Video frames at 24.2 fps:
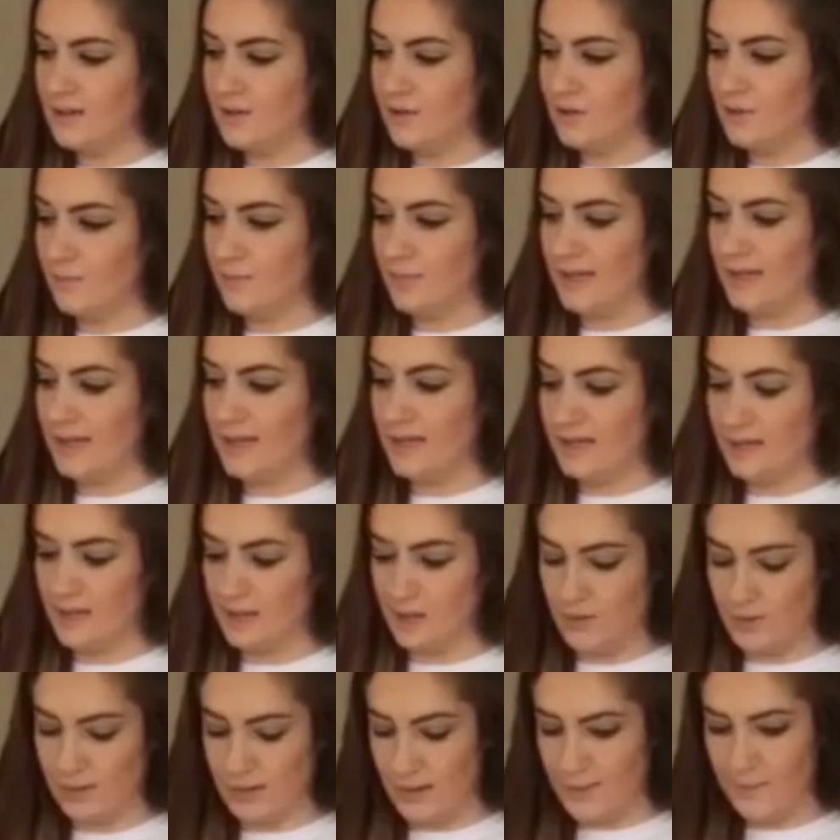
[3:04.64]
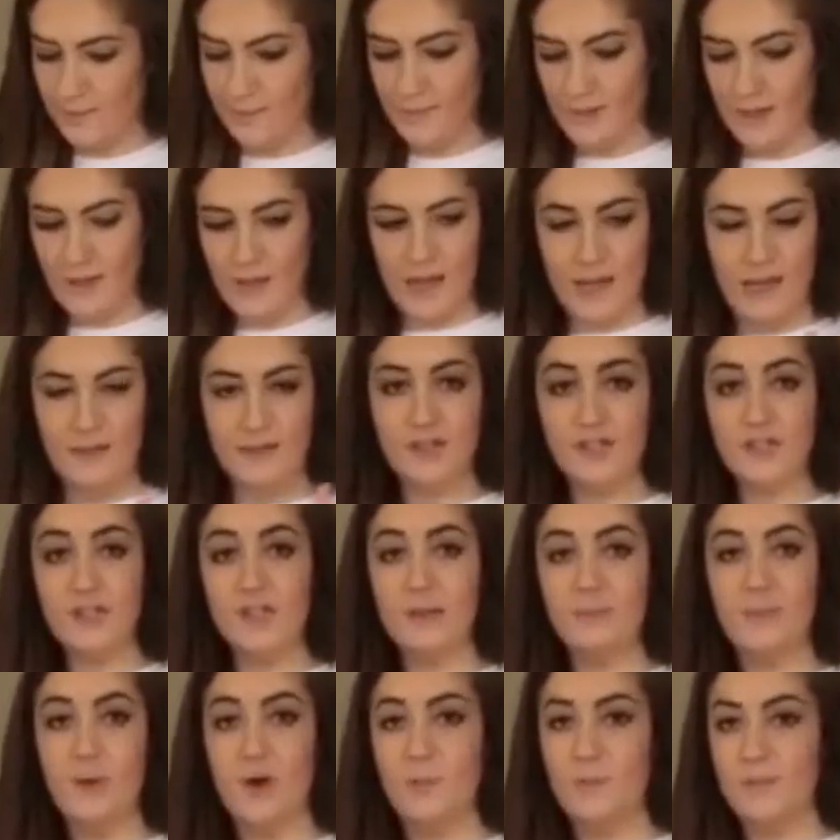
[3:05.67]
you can barely hear that. I'm just
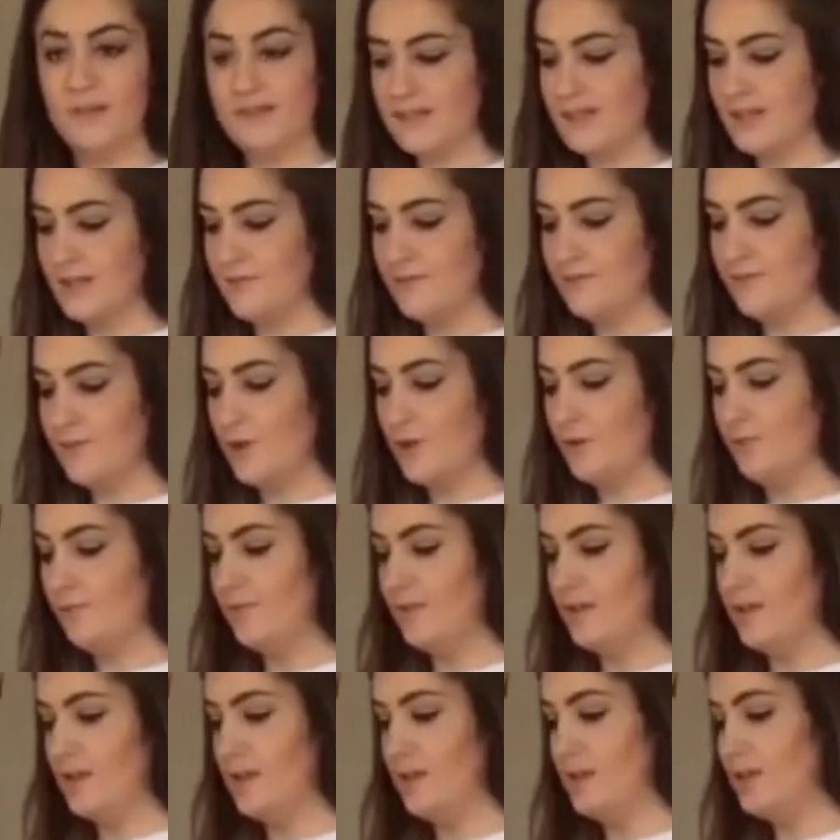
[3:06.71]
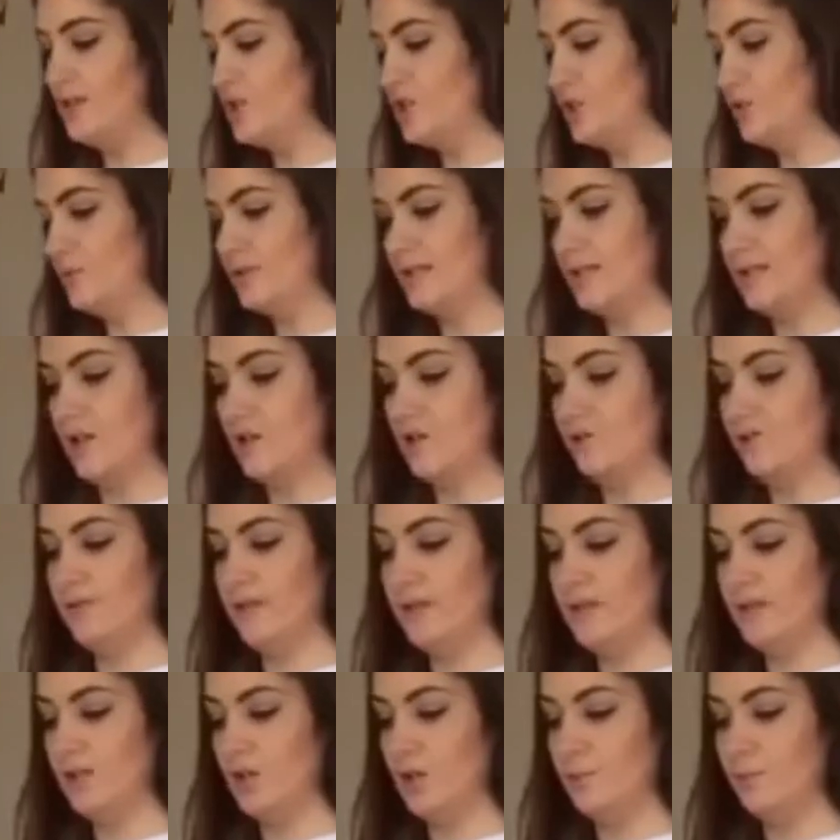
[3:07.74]
going to pop a sieve on the juice on
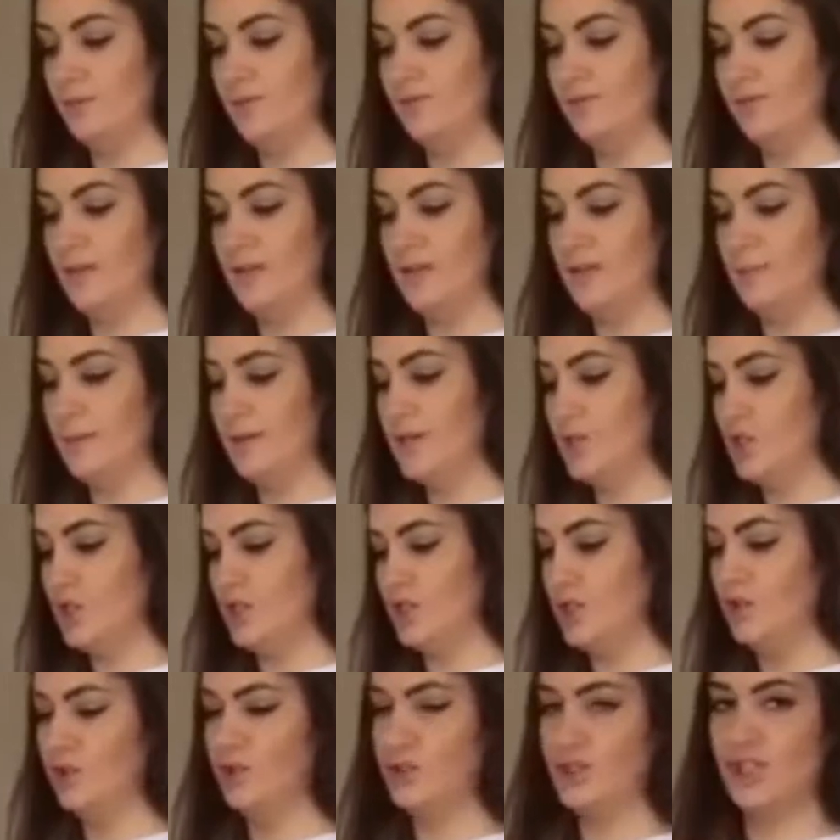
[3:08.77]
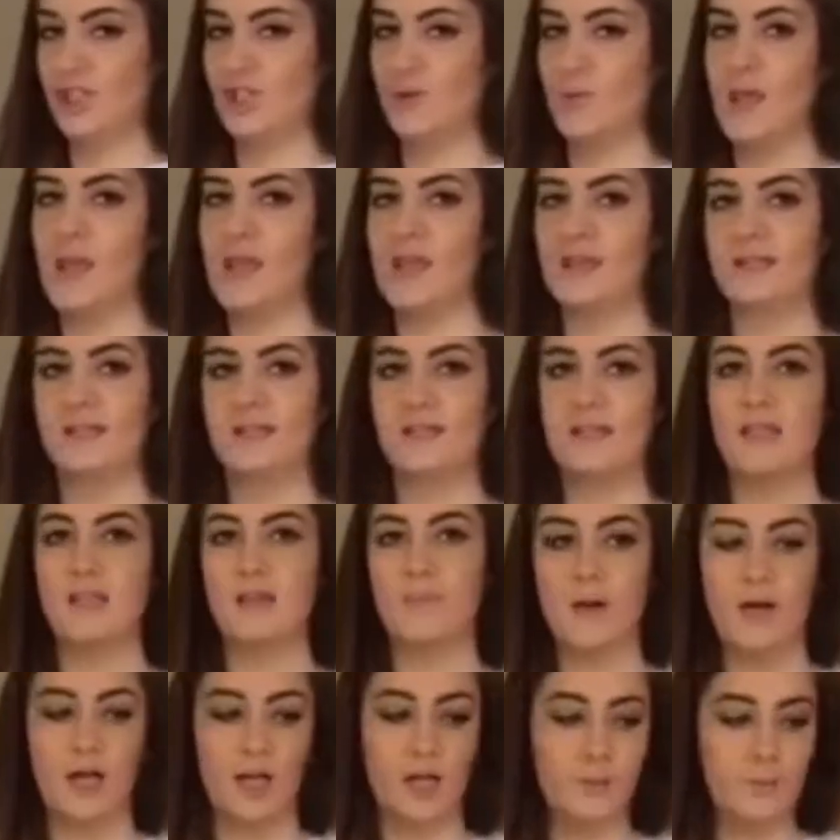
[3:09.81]
the top of the pitcher here, just so we can see
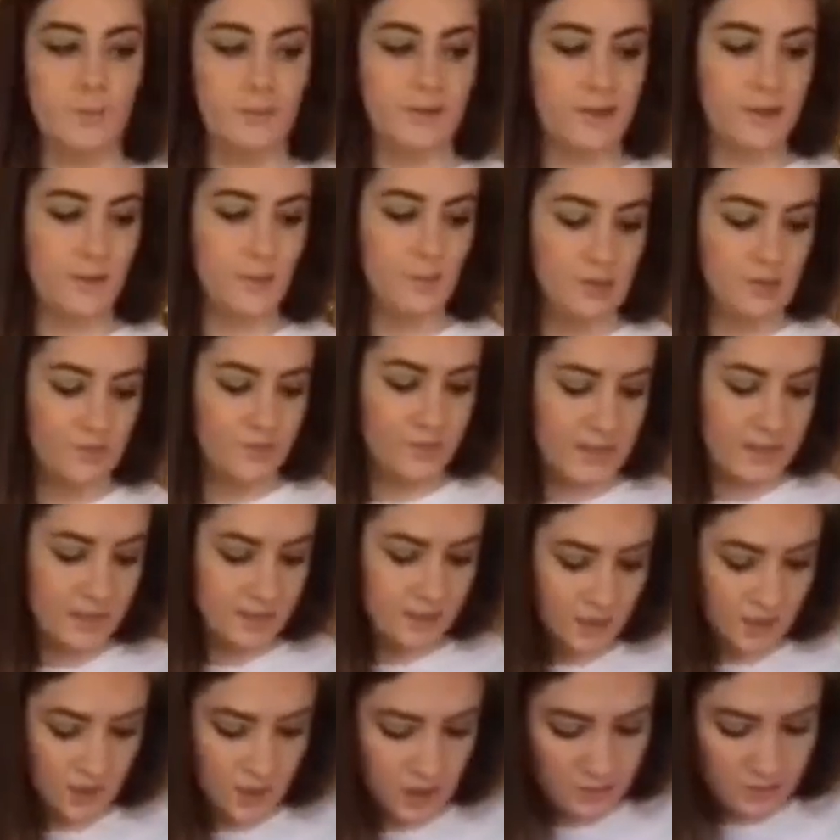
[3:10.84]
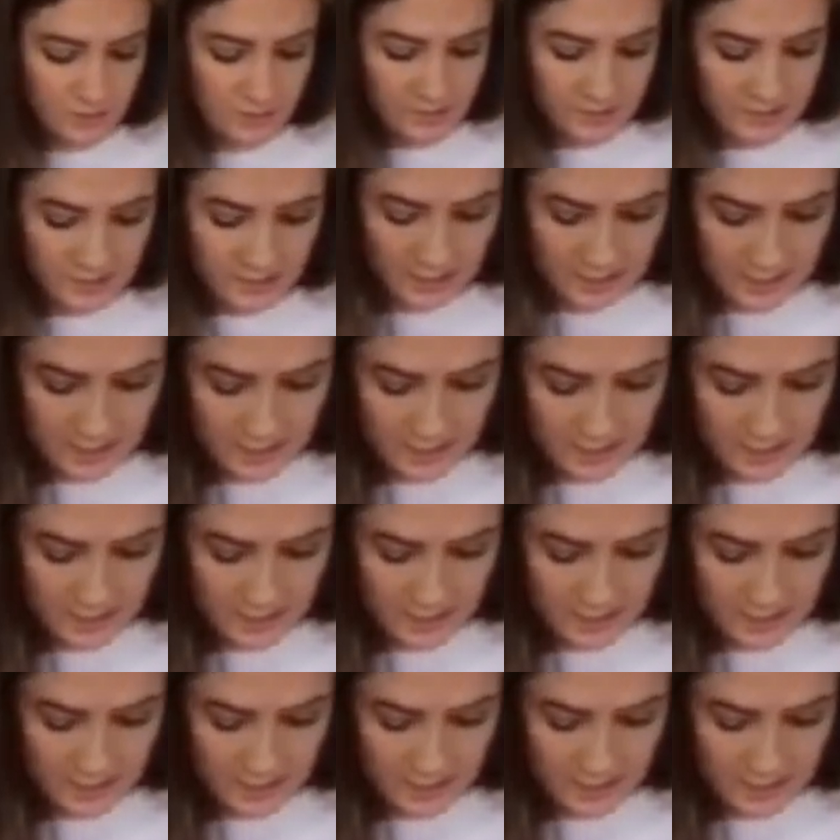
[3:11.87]
the pulp that would have been in the juice.